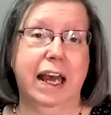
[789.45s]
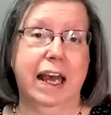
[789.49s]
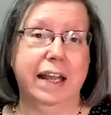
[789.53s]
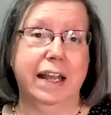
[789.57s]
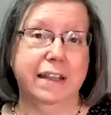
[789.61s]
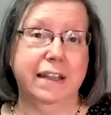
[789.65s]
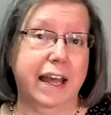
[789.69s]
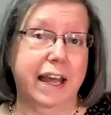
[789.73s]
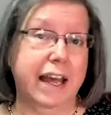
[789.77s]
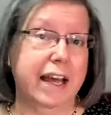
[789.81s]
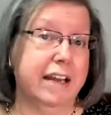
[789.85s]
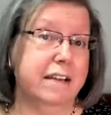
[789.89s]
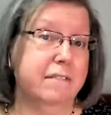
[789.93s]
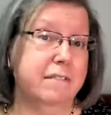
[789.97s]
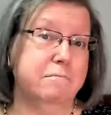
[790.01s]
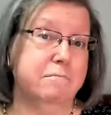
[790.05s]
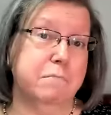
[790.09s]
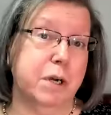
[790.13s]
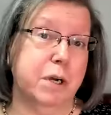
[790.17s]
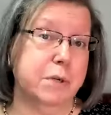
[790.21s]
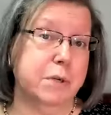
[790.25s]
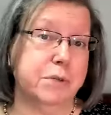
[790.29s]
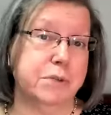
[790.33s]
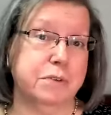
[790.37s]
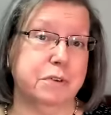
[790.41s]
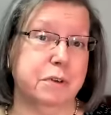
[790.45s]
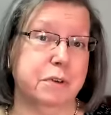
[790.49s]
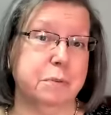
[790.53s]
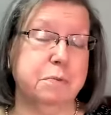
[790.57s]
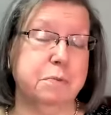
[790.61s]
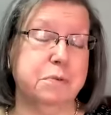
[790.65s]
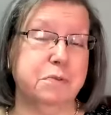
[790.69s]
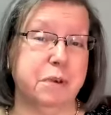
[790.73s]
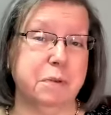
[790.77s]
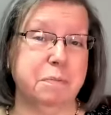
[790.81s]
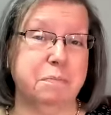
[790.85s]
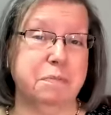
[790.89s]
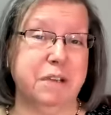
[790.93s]
And then most
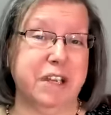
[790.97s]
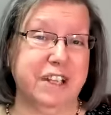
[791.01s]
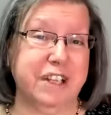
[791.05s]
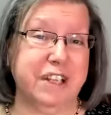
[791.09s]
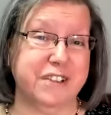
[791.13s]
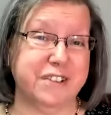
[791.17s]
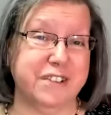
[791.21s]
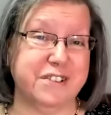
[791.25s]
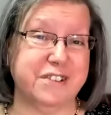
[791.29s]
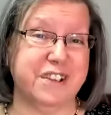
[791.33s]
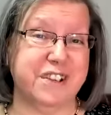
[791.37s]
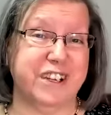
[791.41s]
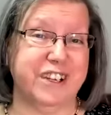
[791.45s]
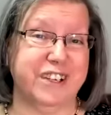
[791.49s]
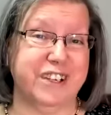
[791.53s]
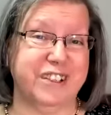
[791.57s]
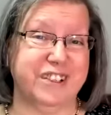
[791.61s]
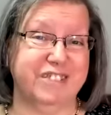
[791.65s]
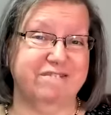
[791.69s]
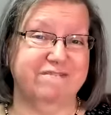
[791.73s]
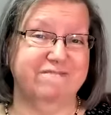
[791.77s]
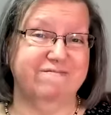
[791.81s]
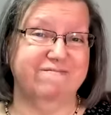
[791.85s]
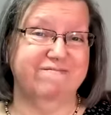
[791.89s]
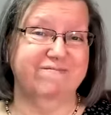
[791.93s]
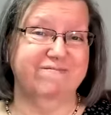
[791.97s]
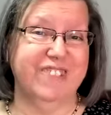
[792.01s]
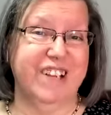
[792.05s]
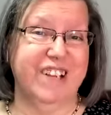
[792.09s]
groups repeat the cycle